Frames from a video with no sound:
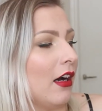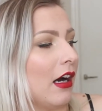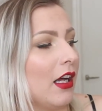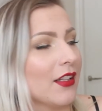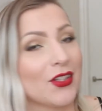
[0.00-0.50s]

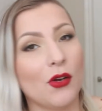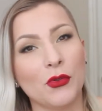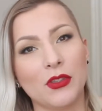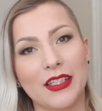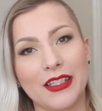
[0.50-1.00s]

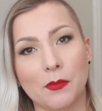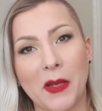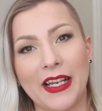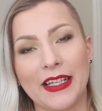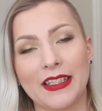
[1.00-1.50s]
Also, this
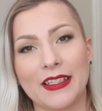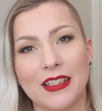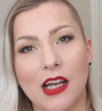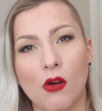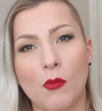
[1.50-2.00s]
palette is
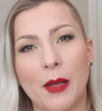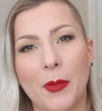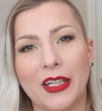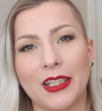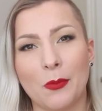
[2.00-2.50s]
now my
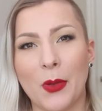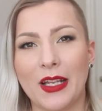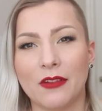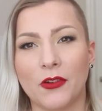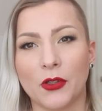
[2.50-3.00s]
Pantat
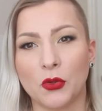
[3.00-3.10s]
palette for